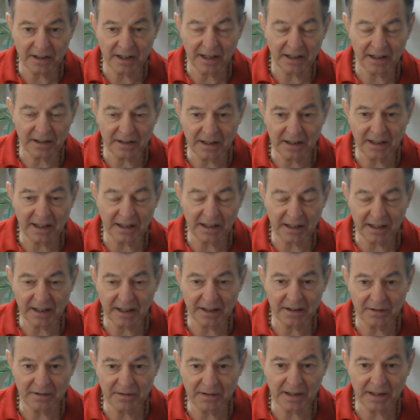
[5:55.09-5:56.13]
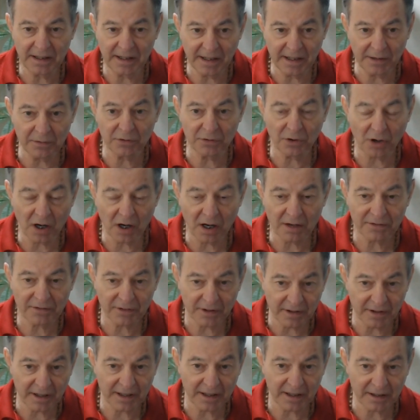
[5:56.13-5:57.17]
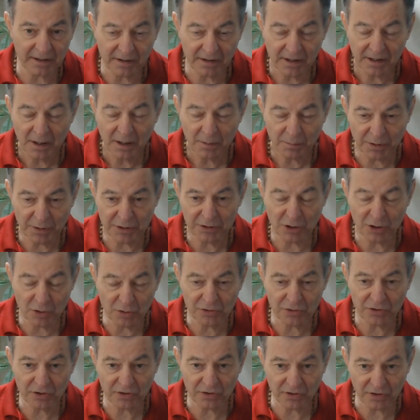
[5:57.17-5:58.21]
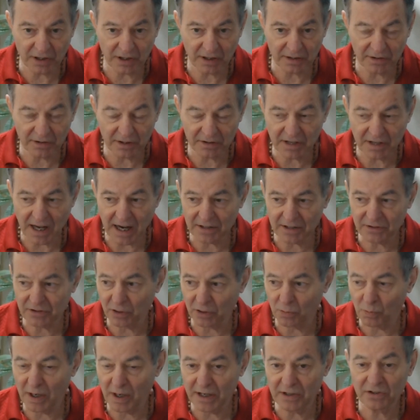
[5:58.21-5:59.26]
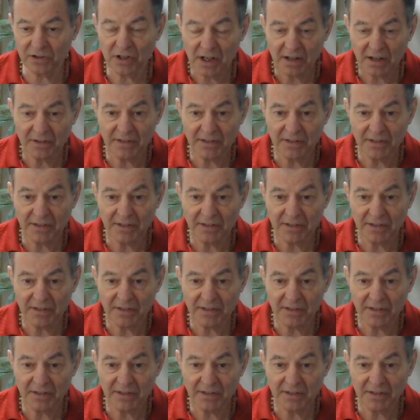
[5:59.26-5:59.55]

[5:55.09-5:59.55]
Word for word: it, it, it gives off or that it produces, the, the toxic waste.